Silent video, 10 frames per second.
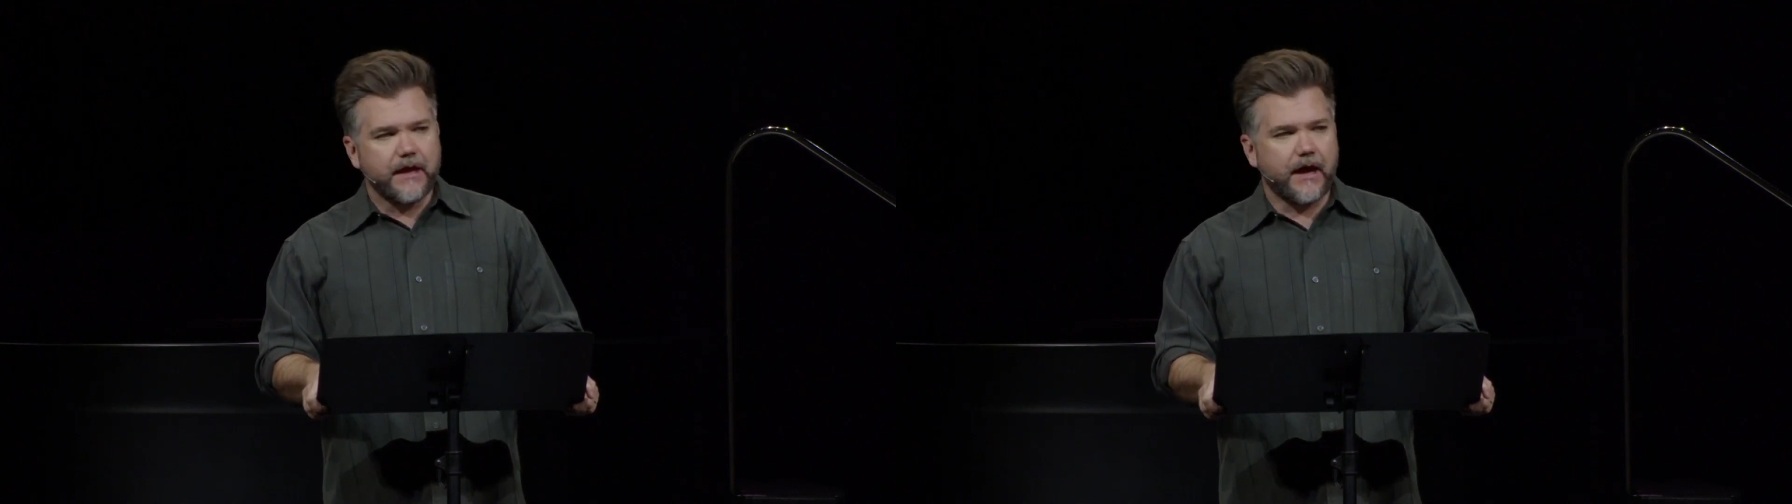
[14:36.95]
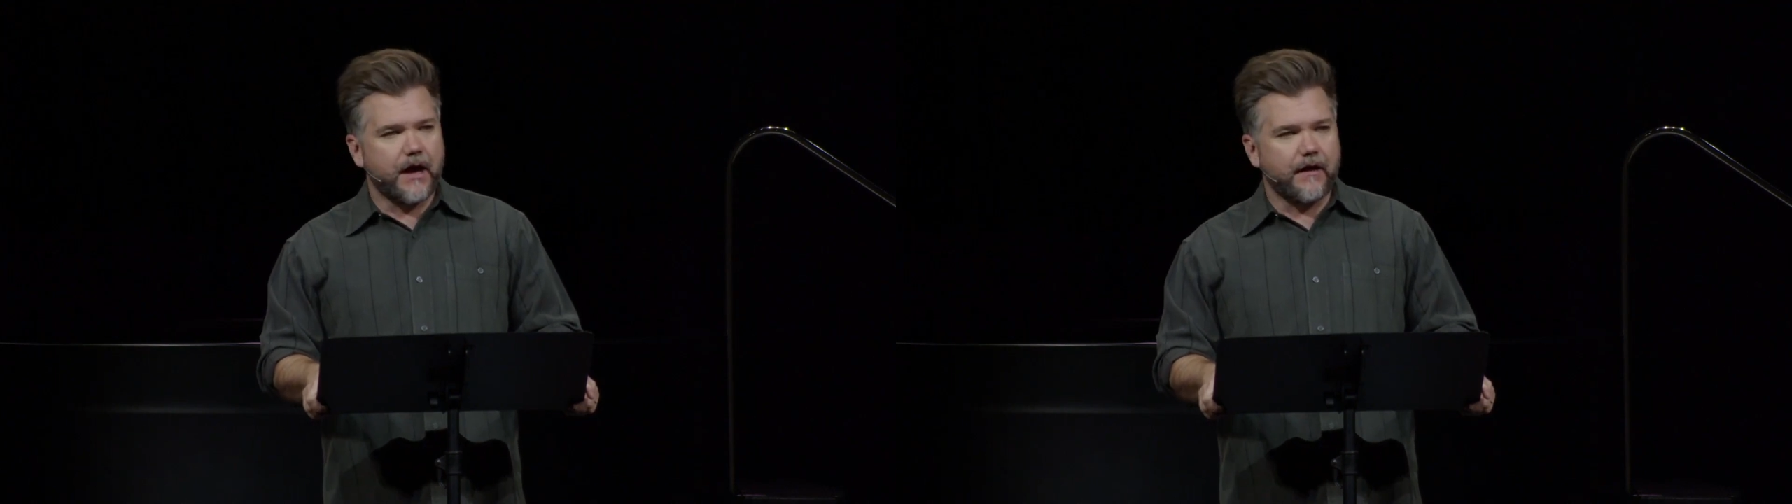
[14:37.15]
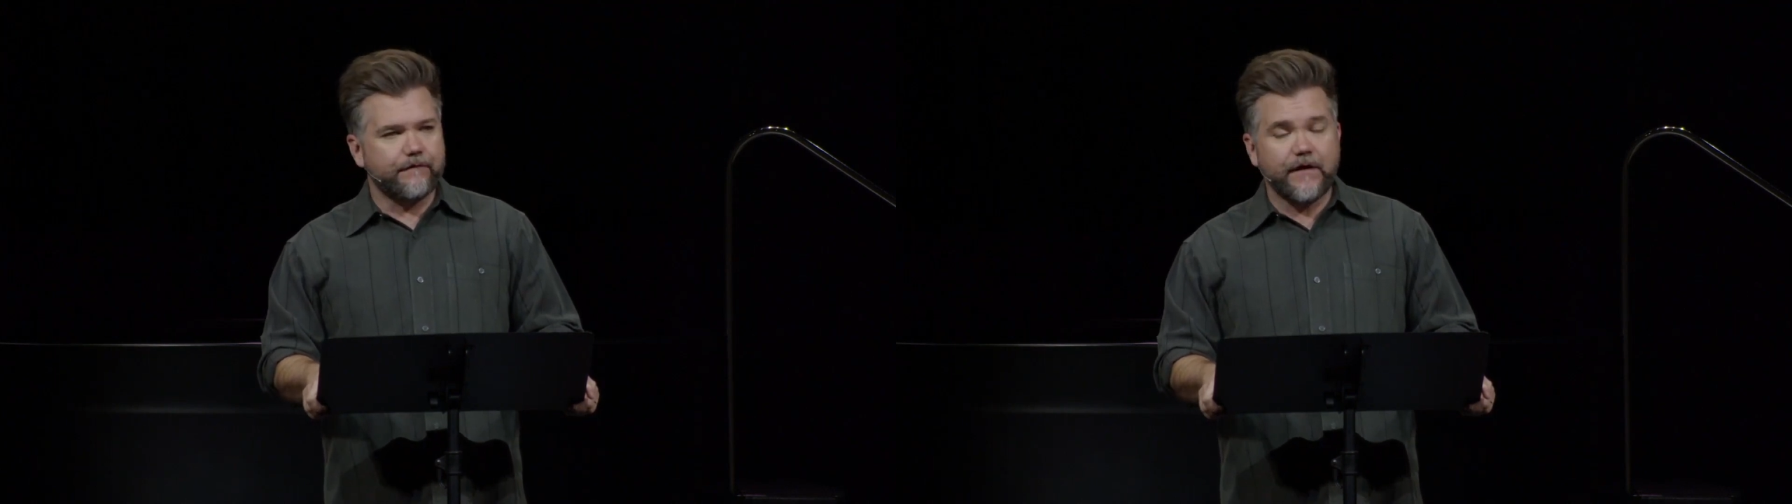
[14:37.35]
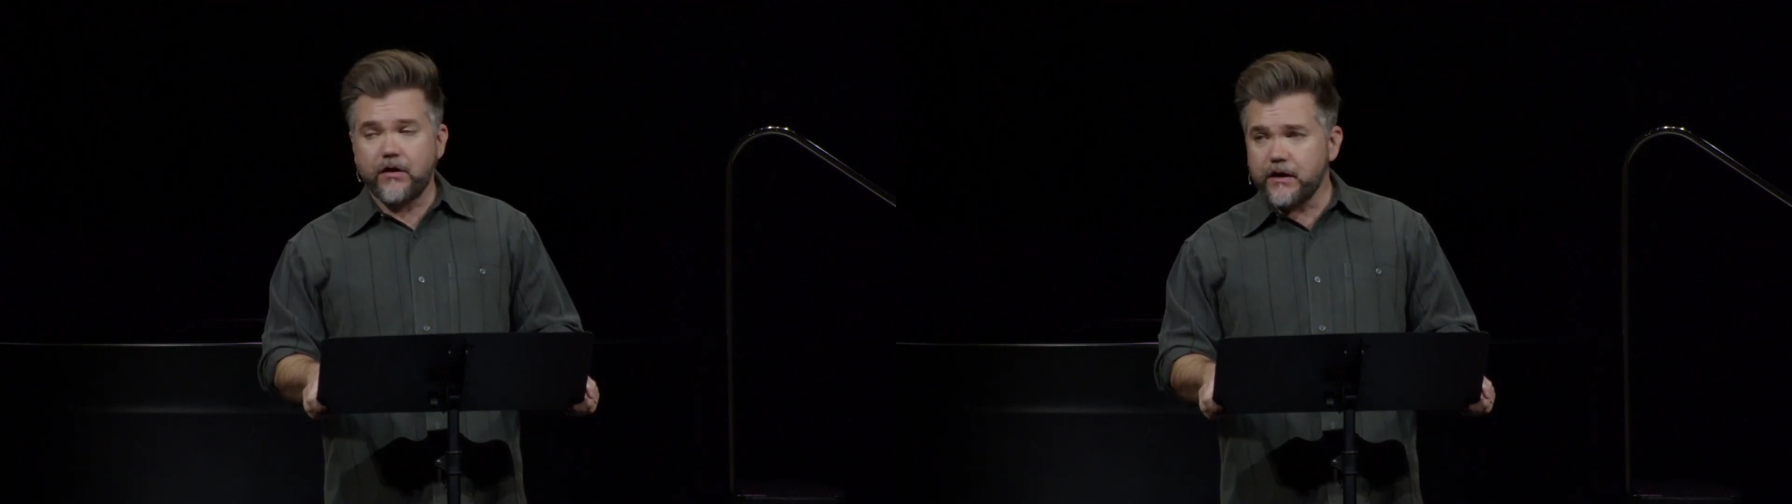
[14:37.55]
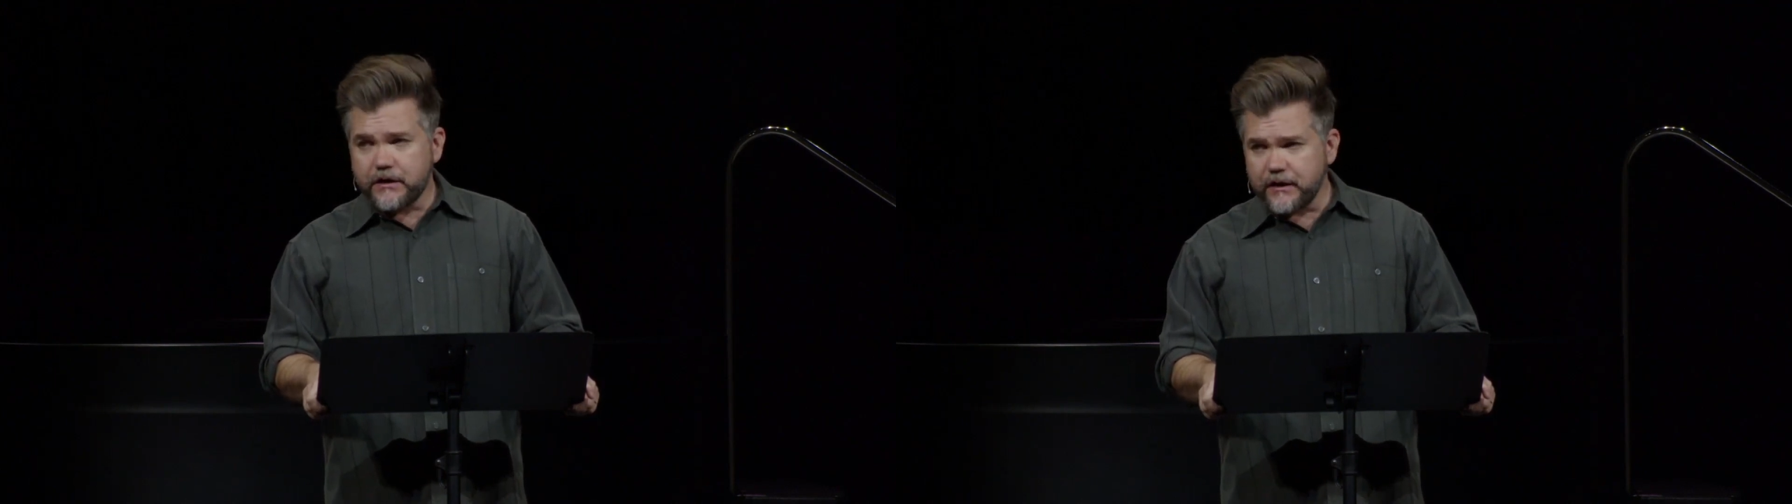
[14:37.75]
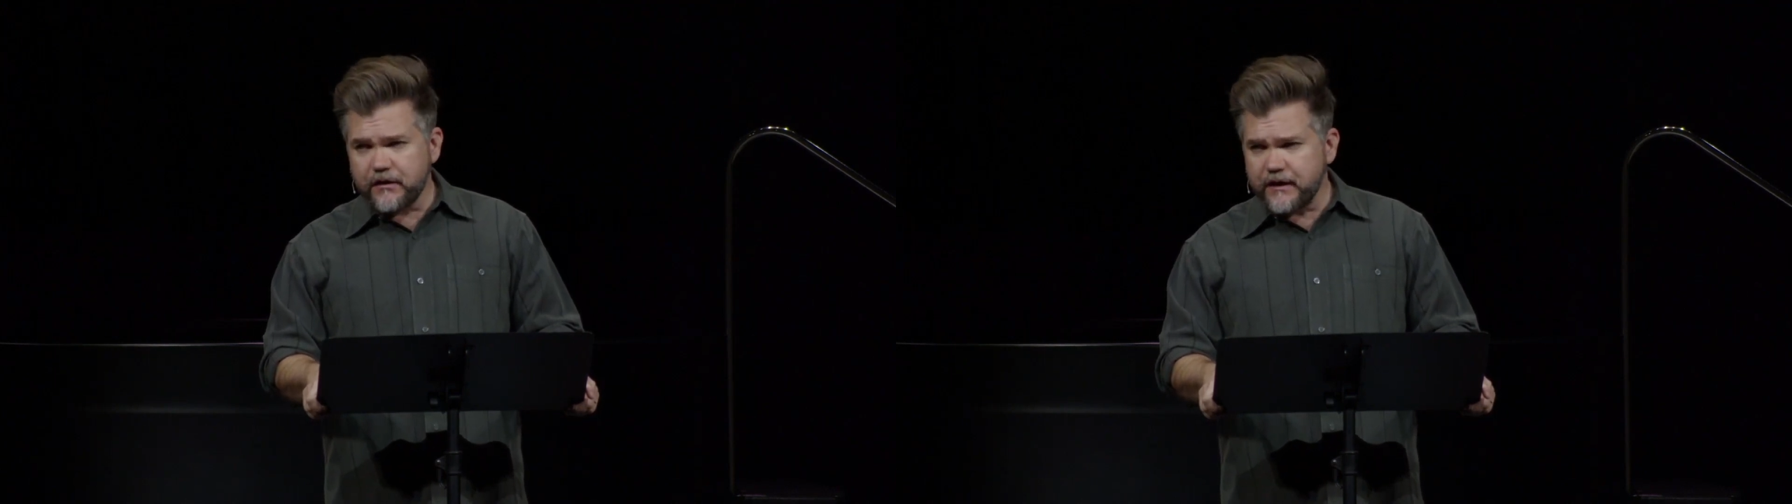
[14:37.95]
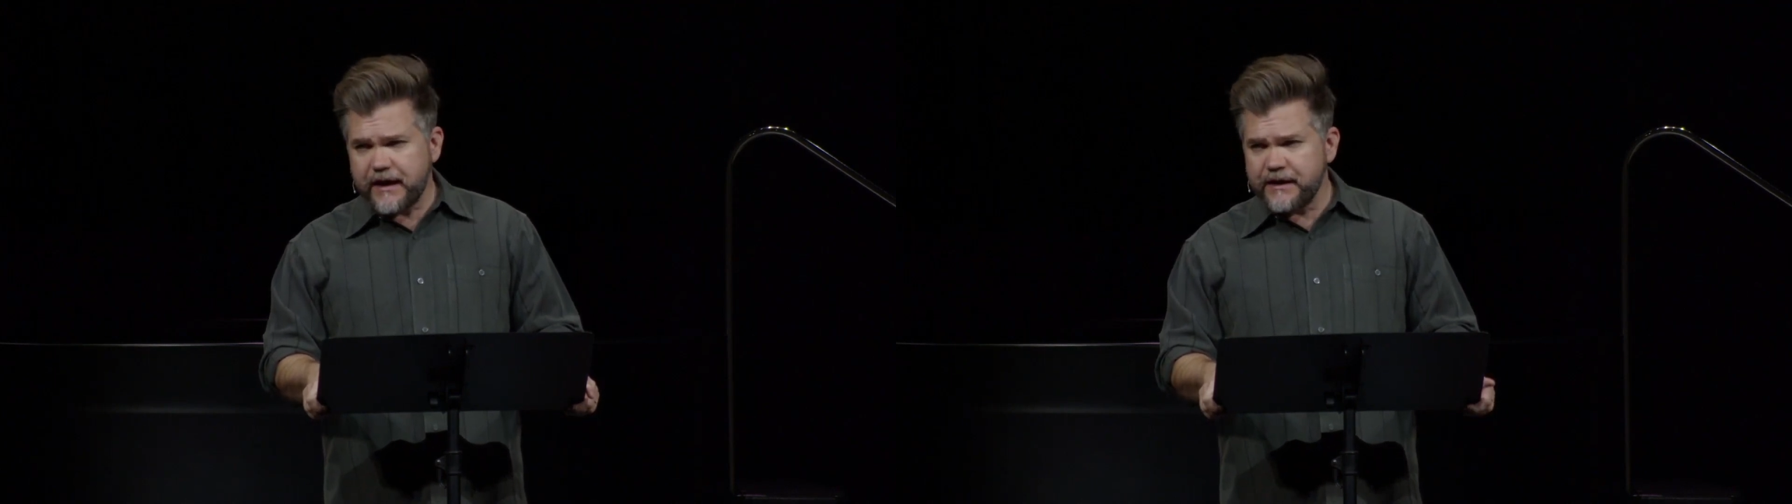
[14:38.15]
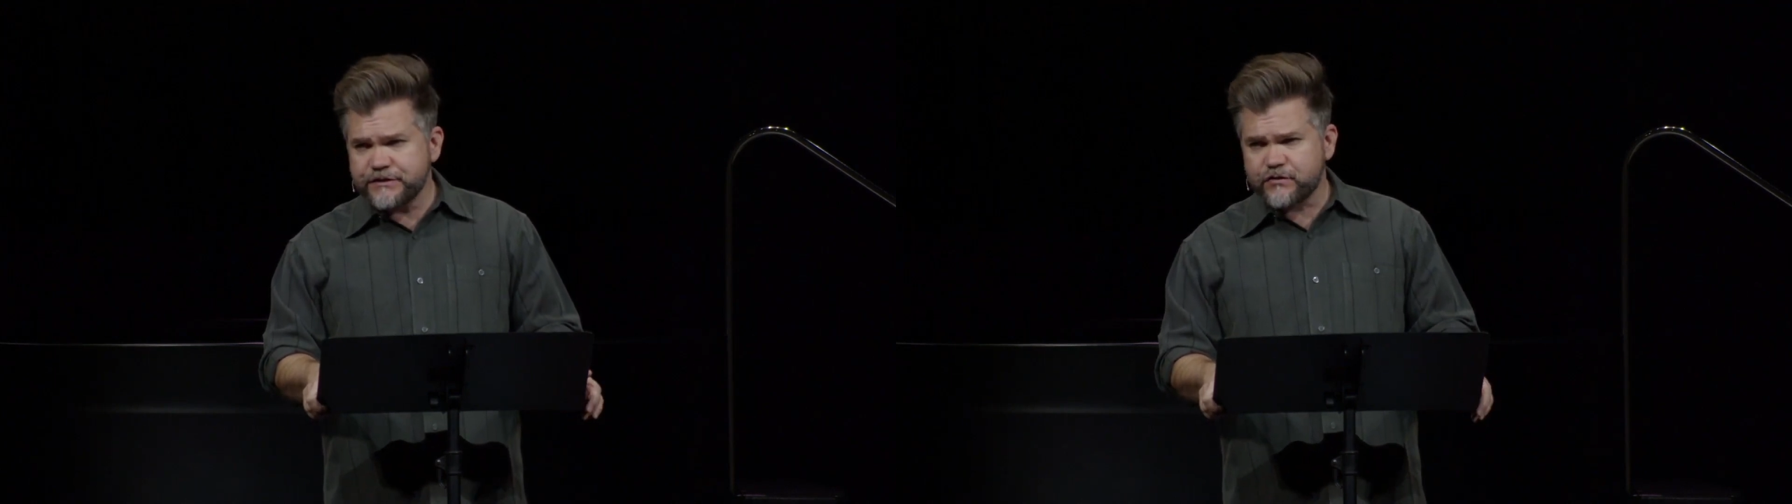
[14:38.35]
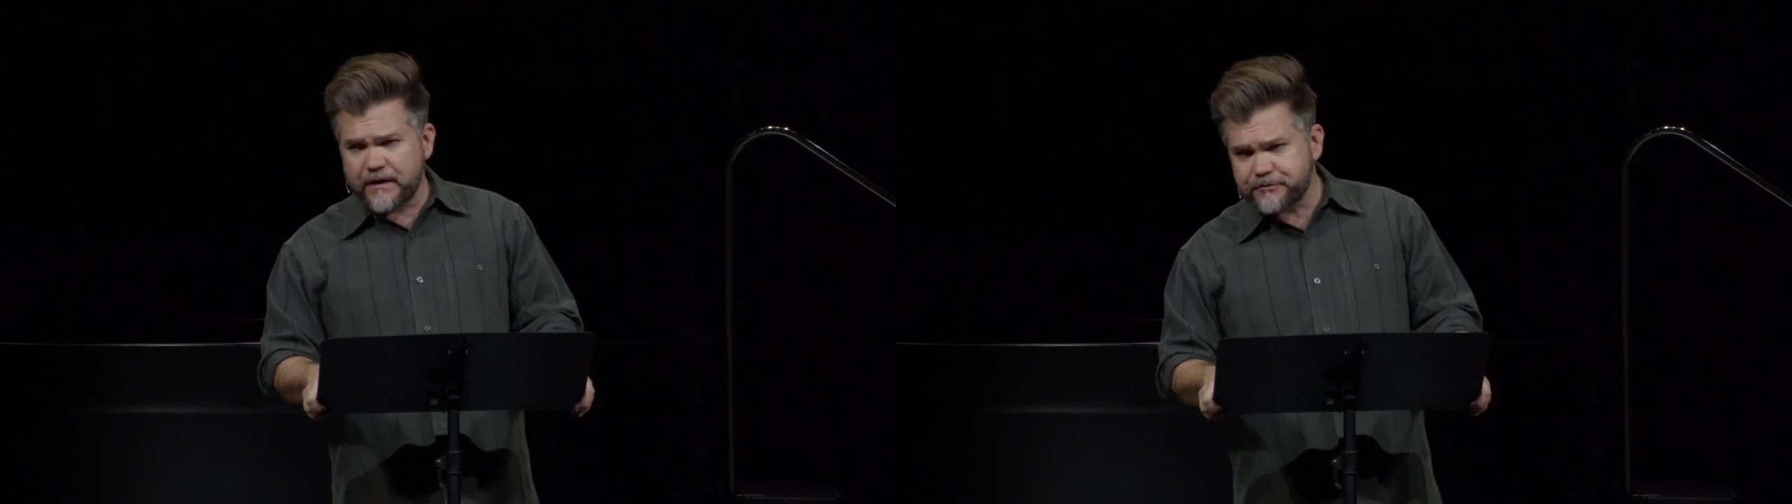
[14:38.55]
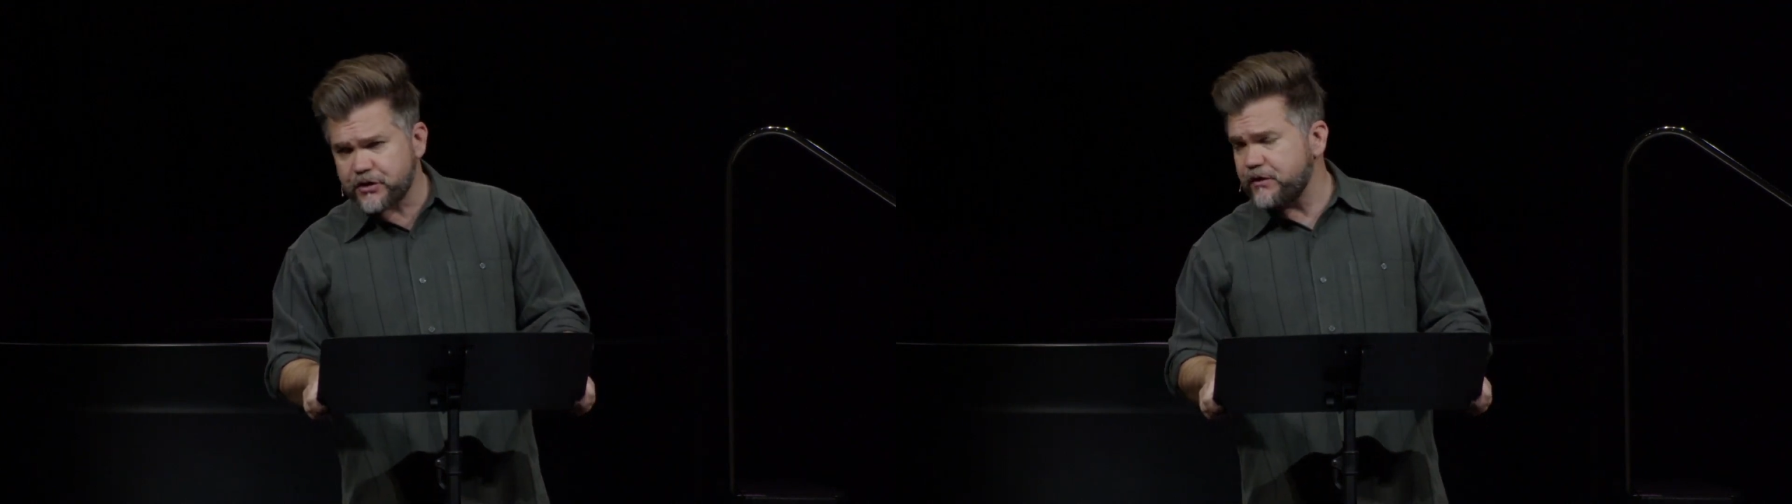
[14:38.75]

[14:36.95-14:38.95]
very clearly in Scripture.